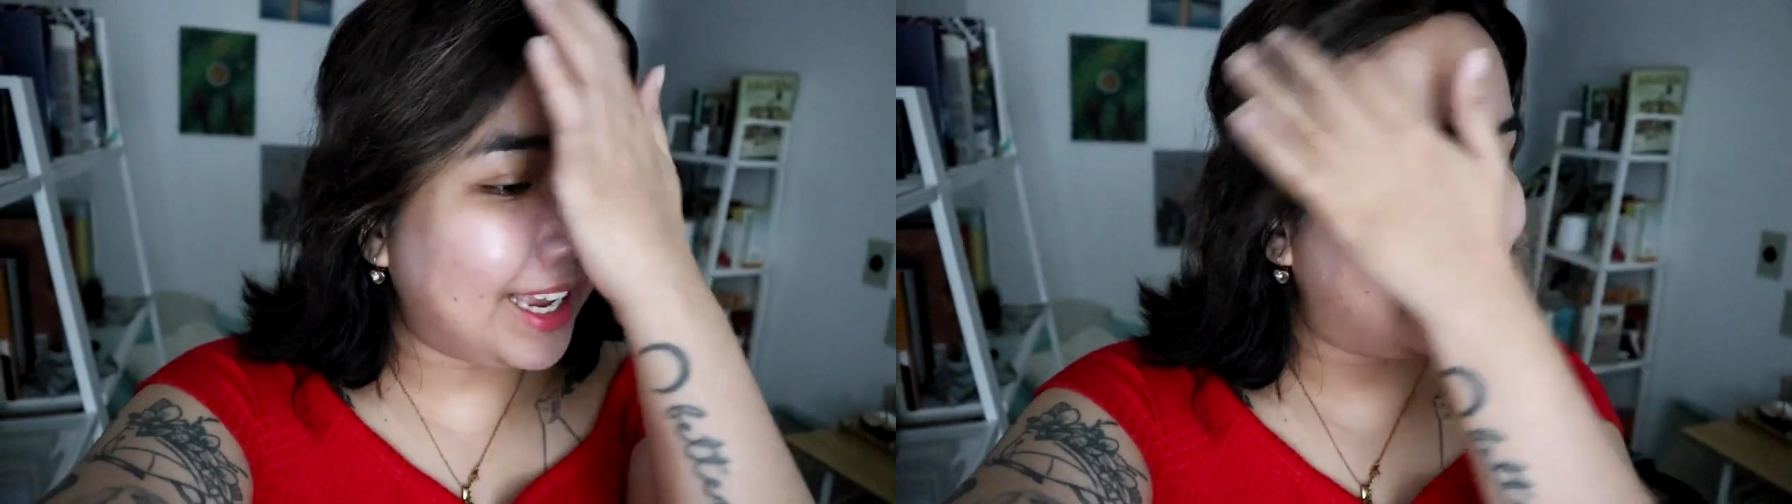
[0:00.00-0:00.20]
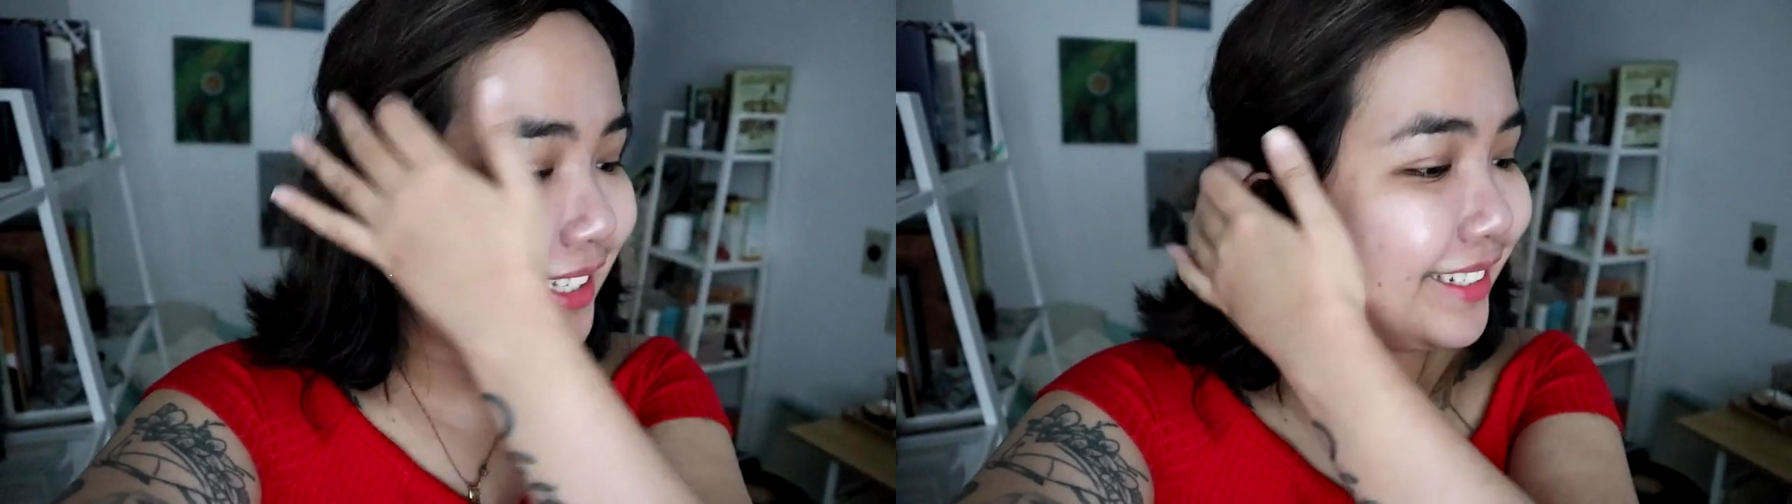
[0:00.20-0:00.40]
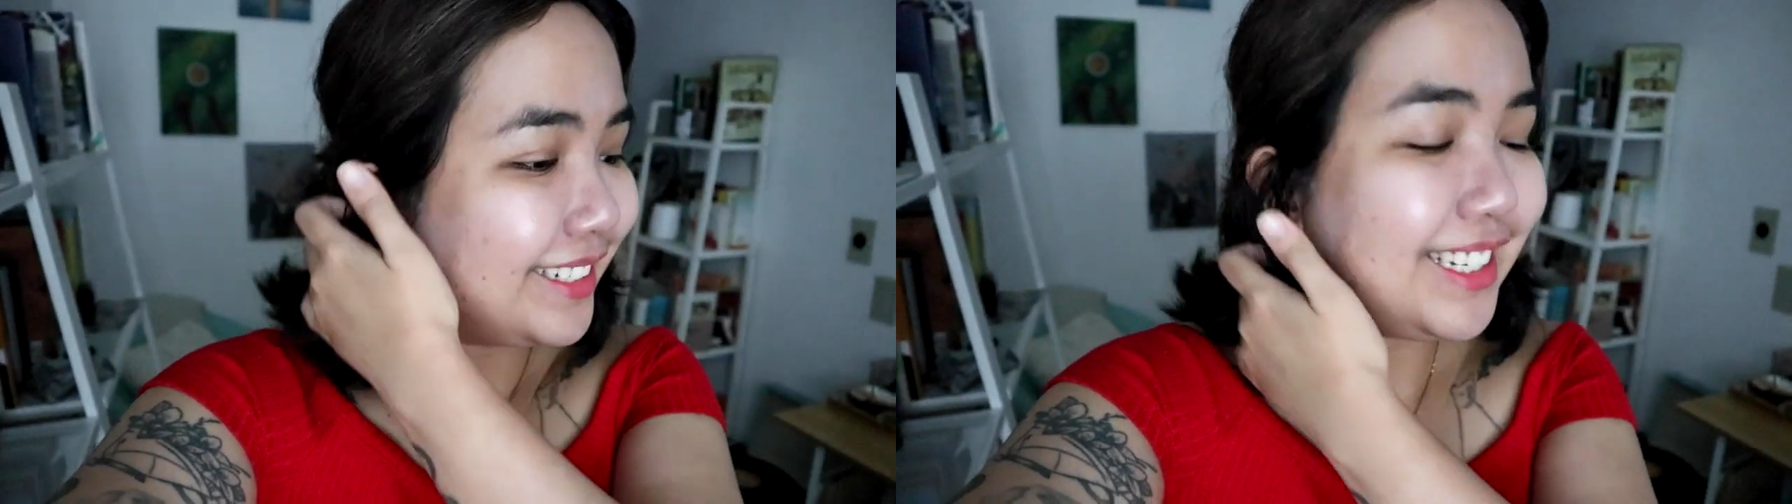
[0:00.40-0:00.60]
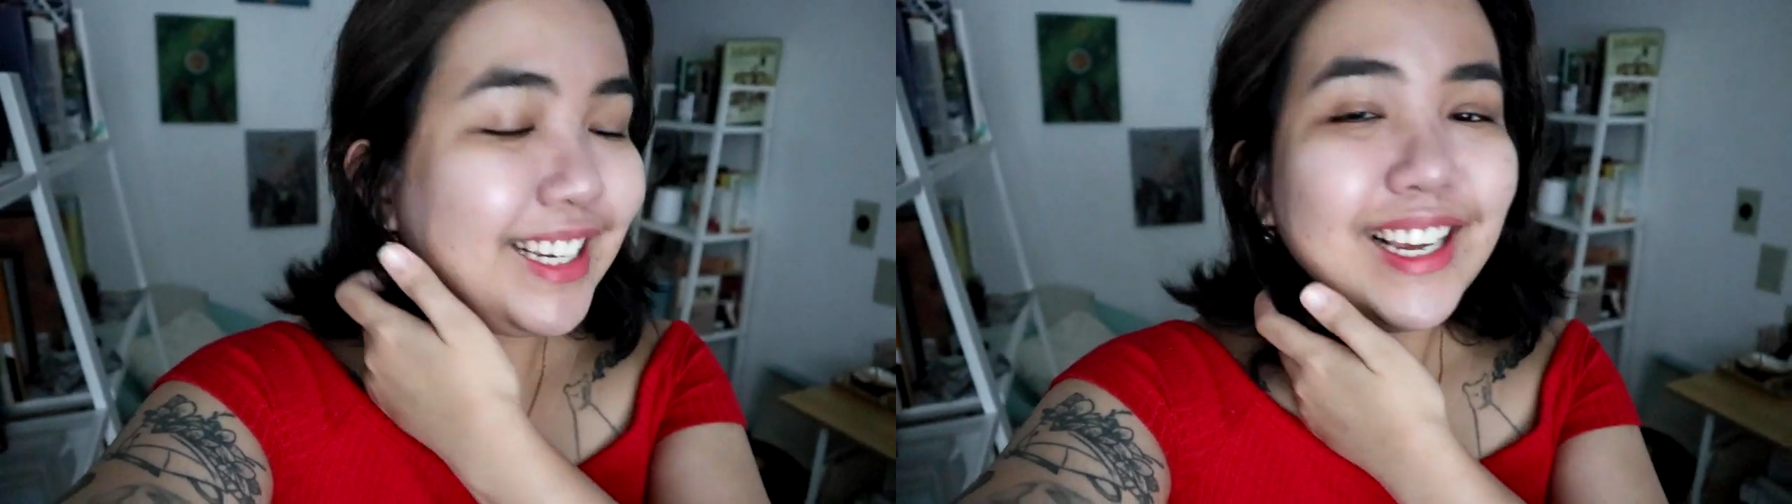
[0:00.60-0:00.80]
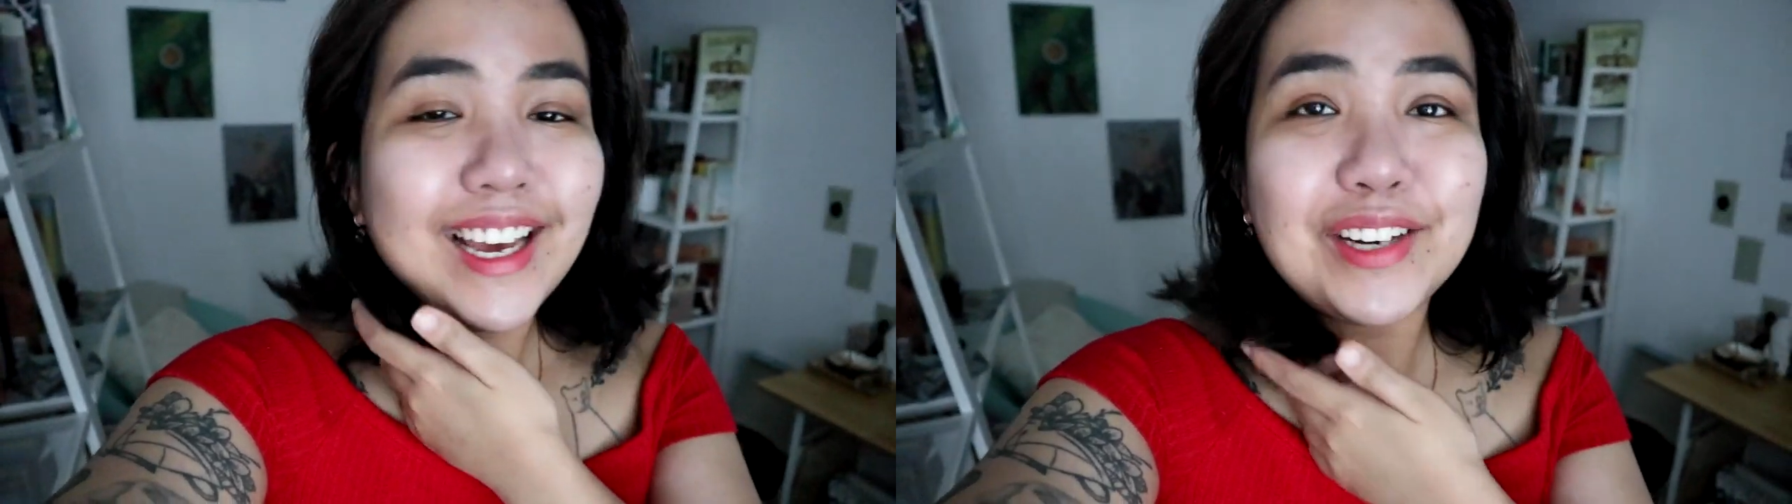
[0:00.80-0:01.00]
And
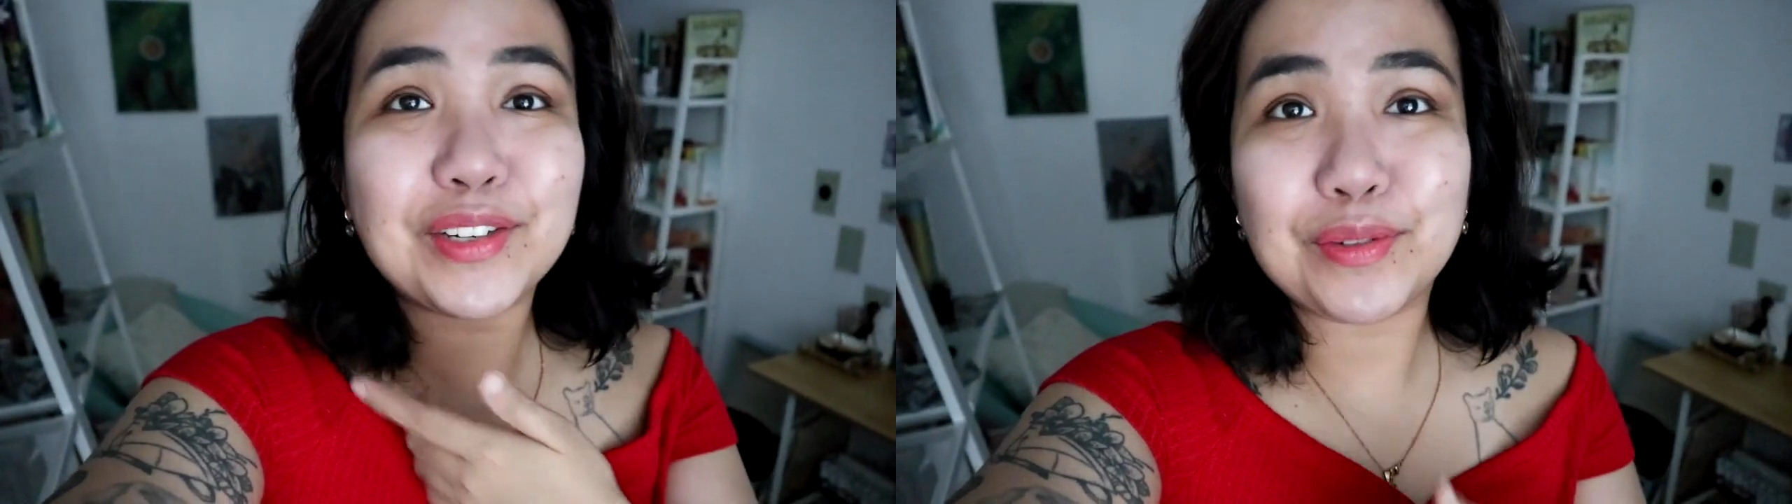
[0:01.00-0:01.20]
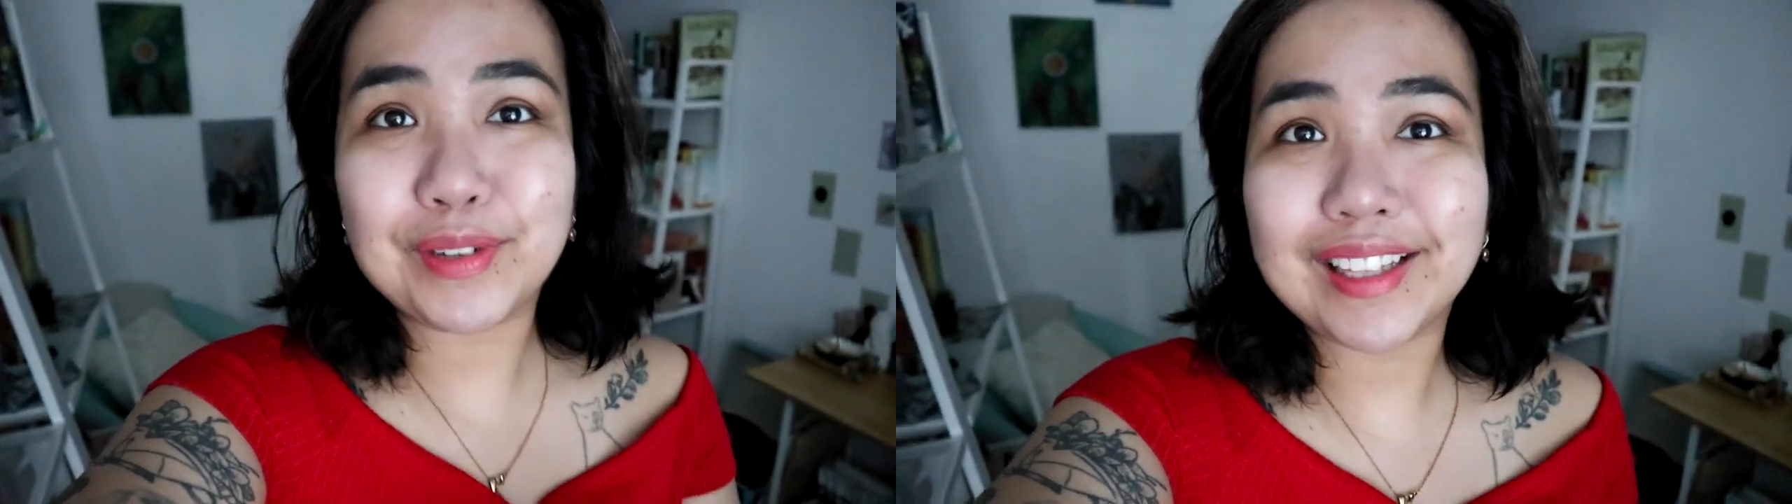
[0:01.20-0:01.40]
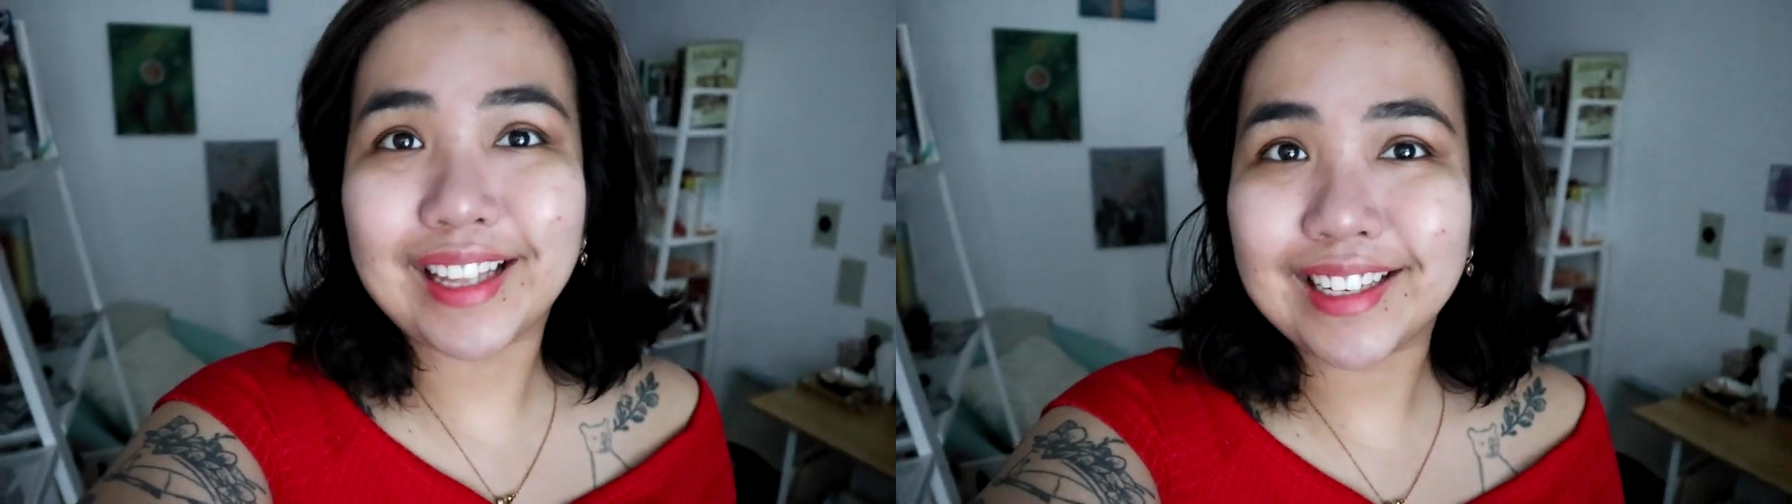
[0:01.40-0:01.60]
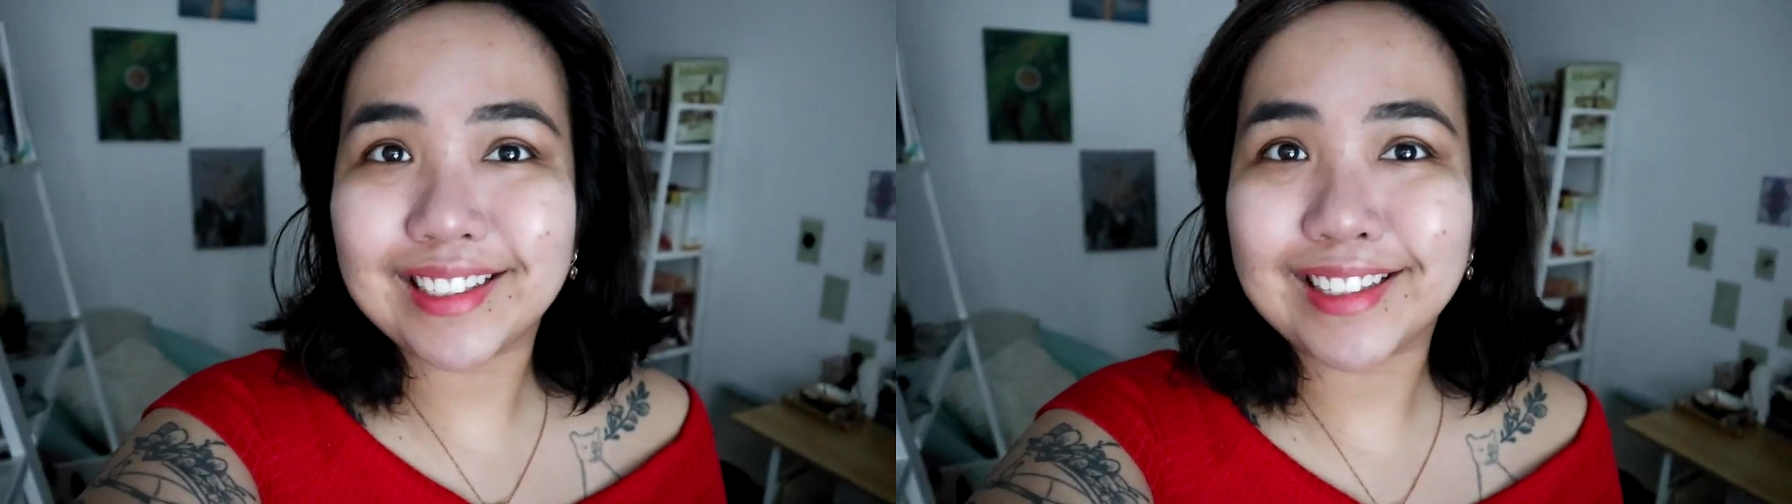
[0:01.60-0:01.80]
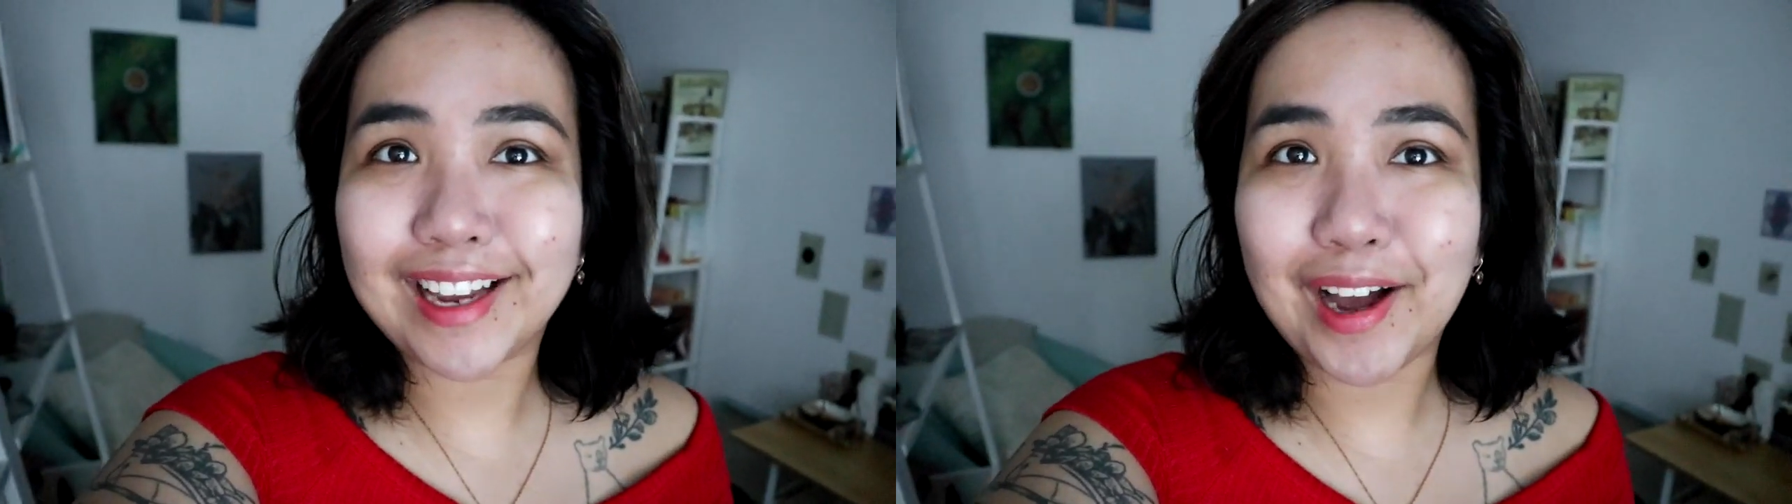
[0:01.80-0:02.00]
I just realized